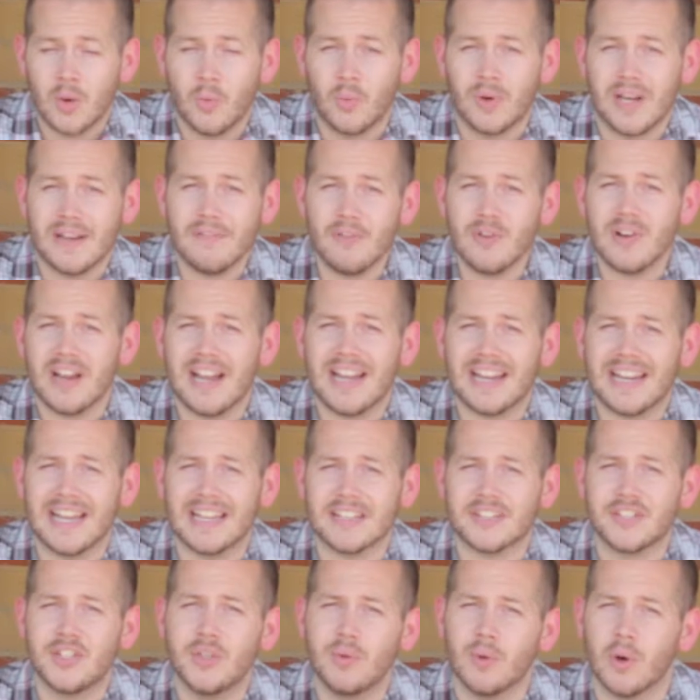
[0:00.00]
whenever I
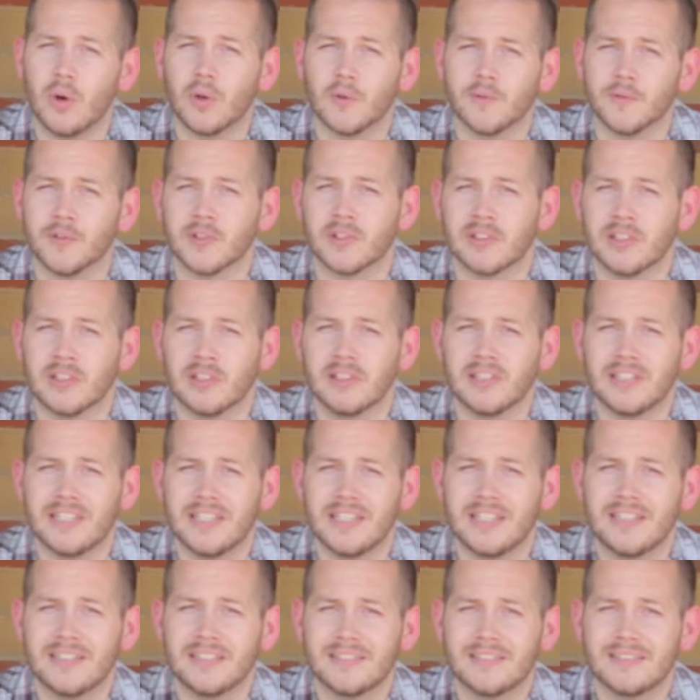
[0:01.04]
got too old for Little
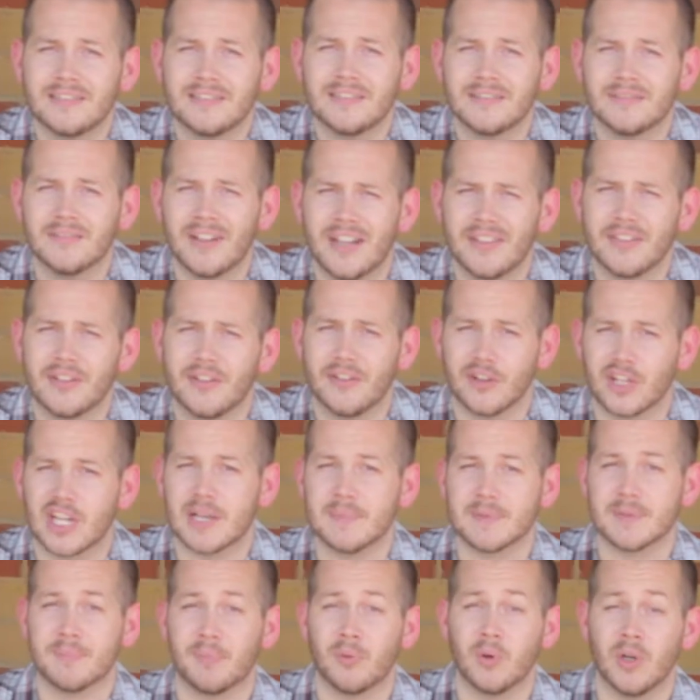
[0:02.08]
League, right, there
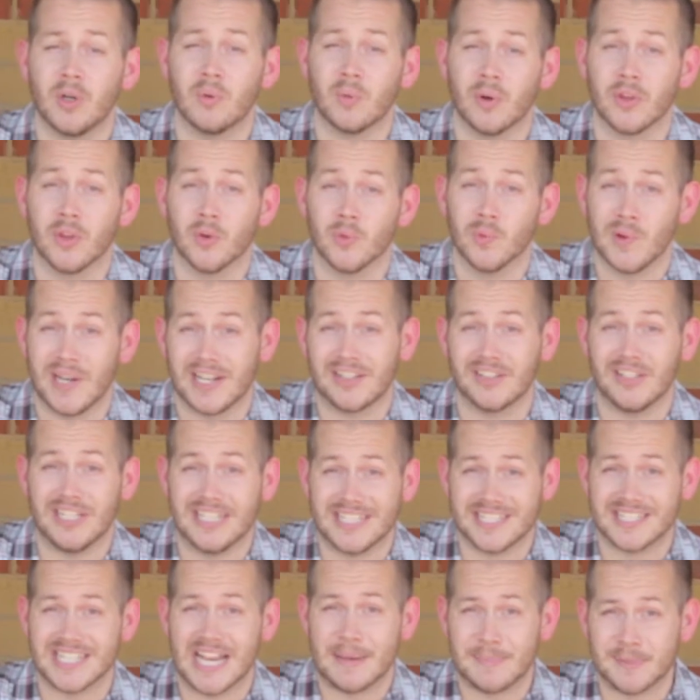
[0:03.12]
comes a point where the rec
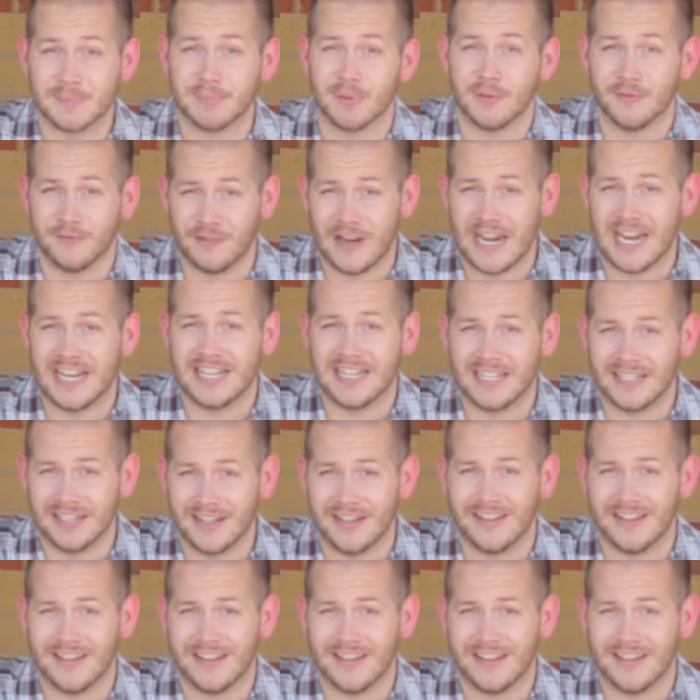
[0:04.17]
league stops providing